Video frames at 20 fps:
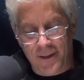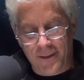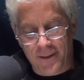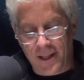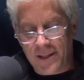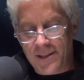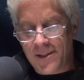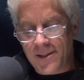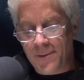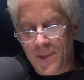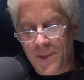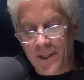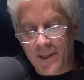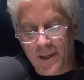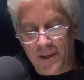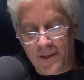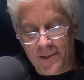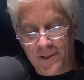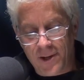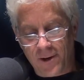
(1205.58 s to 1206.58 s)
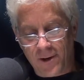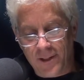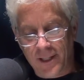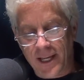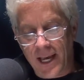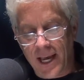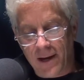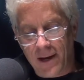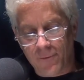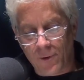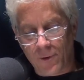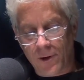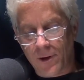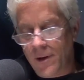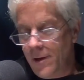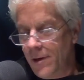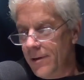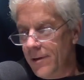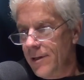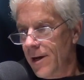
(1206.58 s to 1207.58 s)
That's something that is hardly
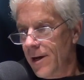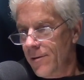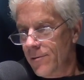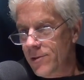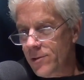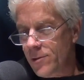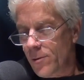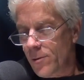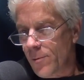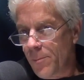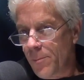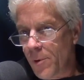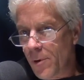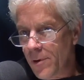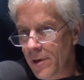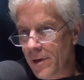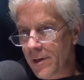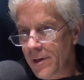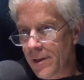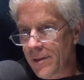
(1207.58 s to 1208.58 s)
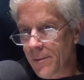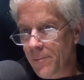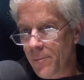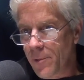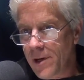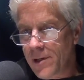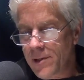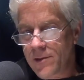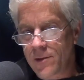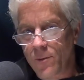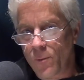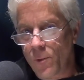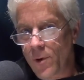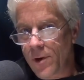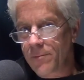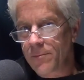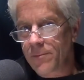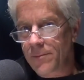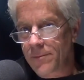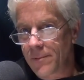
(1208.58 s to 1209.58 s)
ever announced or reported in the press. The
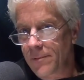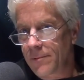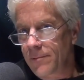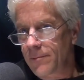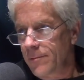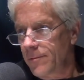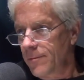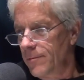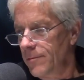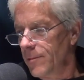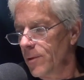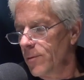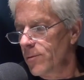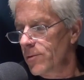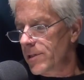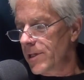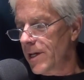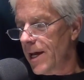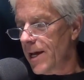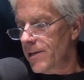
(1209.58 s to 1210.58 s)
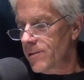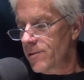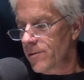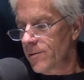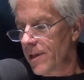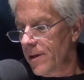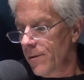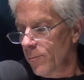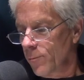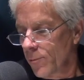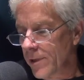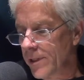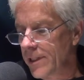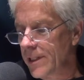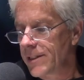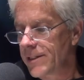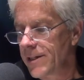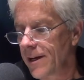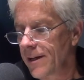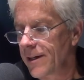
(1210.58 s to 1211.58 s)
one newscaster that
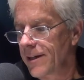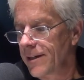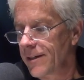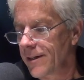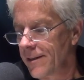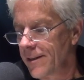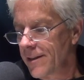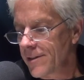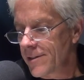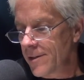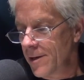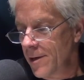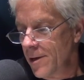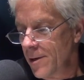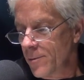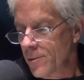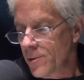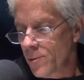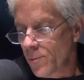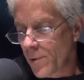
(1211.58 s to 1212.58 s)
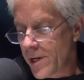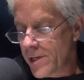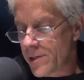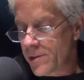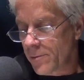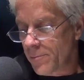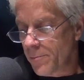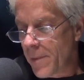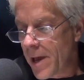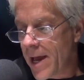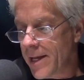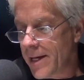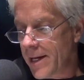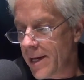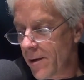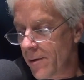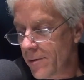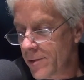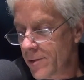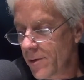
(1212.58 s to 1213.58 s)
really dug into this was Rachel
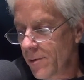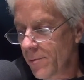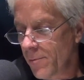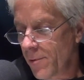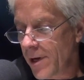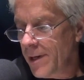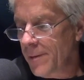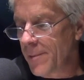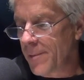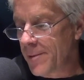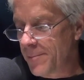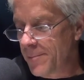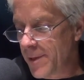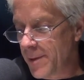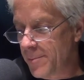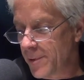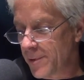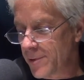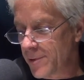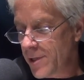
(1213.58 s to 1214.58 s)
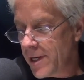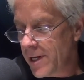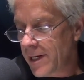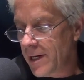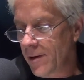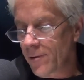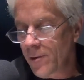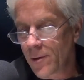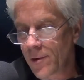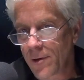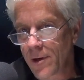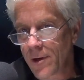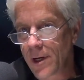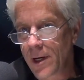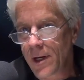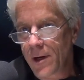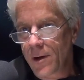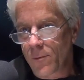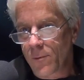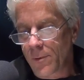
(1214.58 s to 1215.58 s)
Maddow. So I recommend people check out her
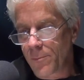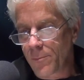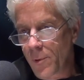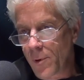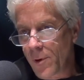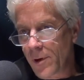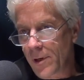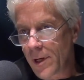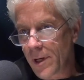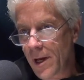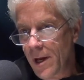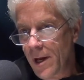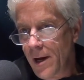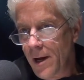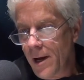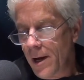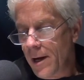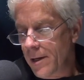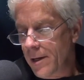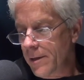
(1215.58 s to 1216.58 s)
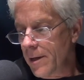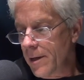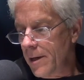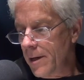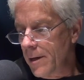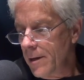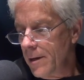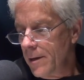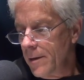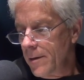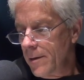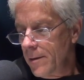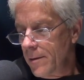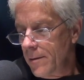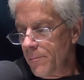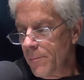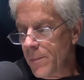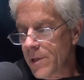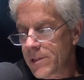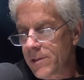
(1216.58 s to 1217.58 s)
report on
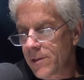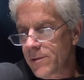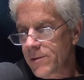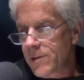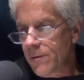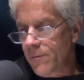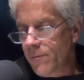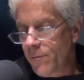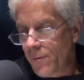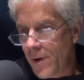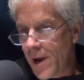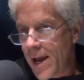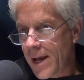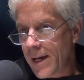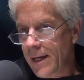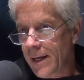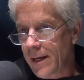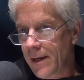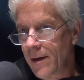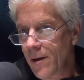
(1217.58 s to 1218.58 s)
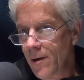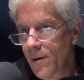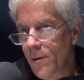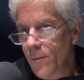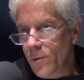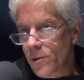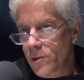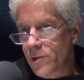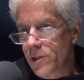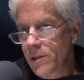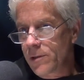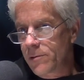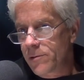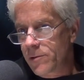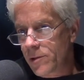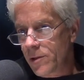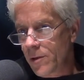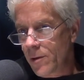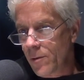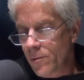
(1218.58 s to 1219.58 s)
missiles and fracking, where she
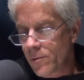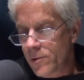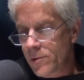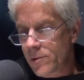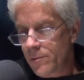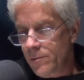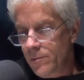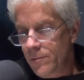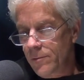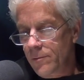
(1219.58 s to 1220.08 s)
shows